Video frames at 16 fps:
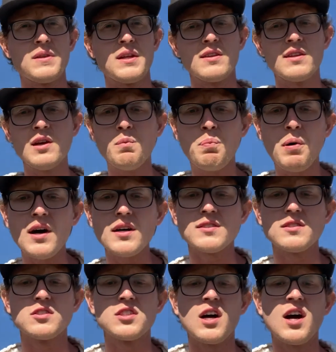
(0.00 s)
The
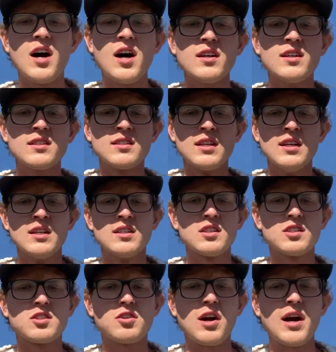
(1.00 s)
Apostle John is
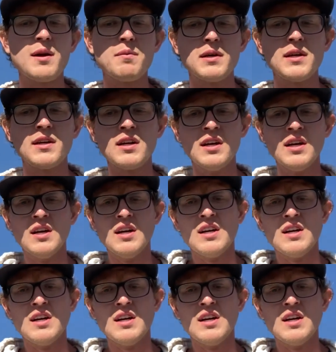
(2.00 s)
describing